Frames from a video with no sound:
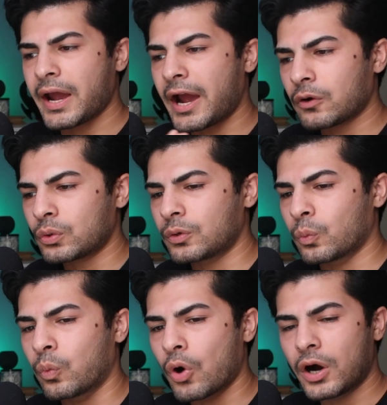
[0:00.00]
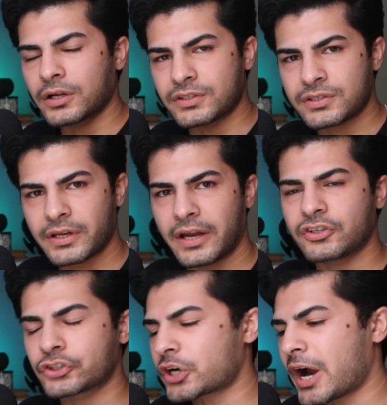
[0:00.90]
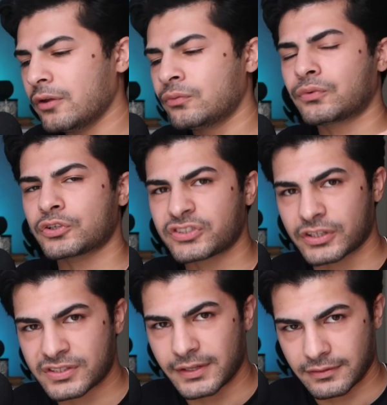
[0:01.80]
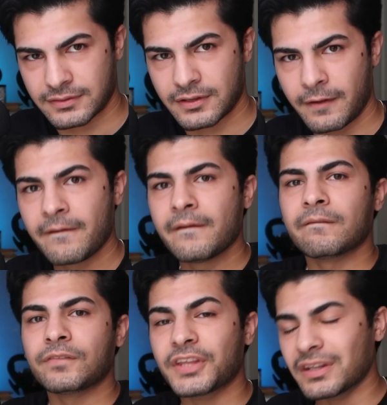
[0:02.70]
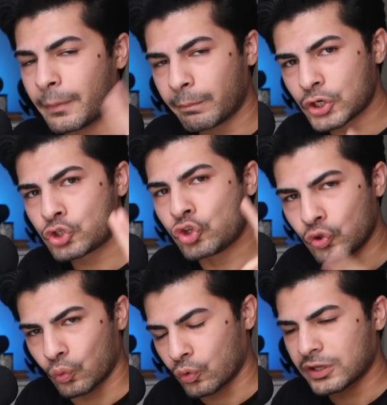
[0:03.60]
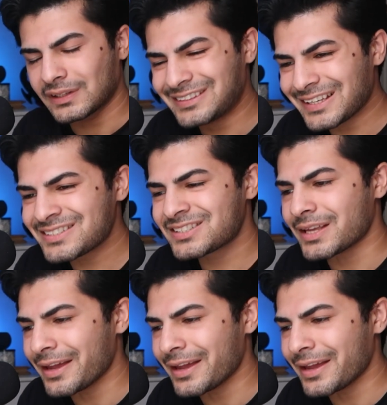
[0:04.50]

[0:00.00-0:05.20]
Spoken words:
our want and drive for success. The number 2, this